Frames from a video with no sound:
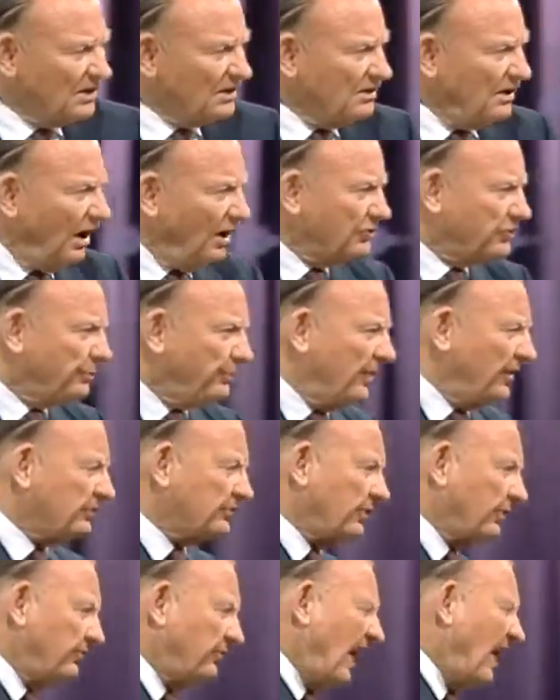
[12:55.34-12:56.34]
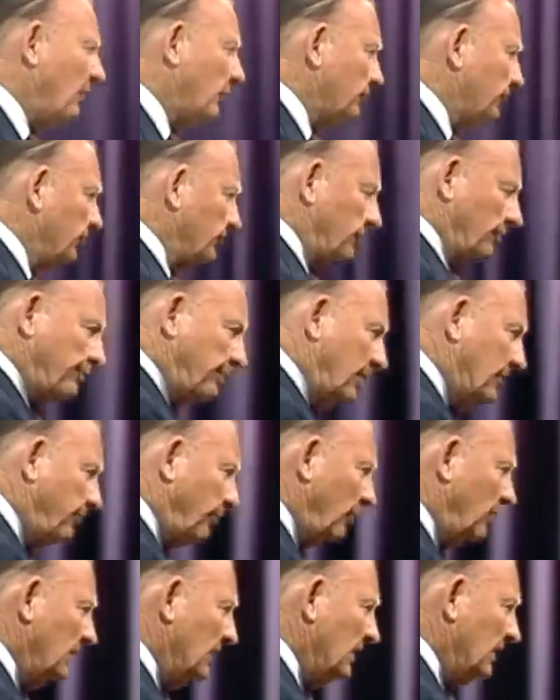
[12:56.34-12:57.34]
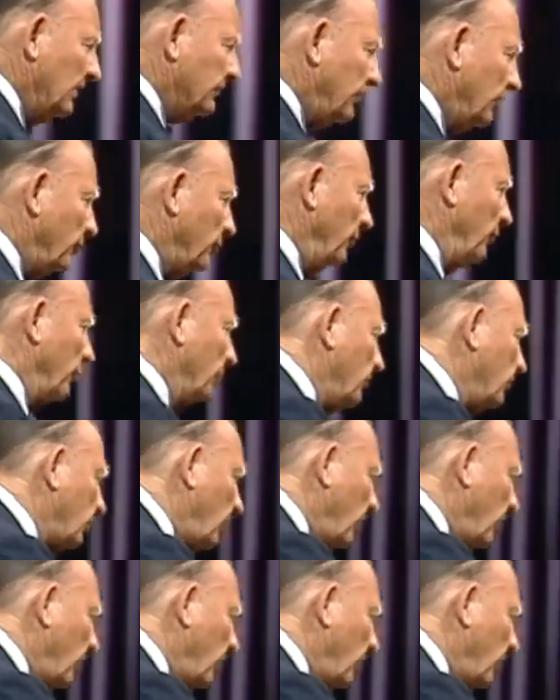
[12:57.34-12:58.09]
God speaks to thousands of people. Says, would you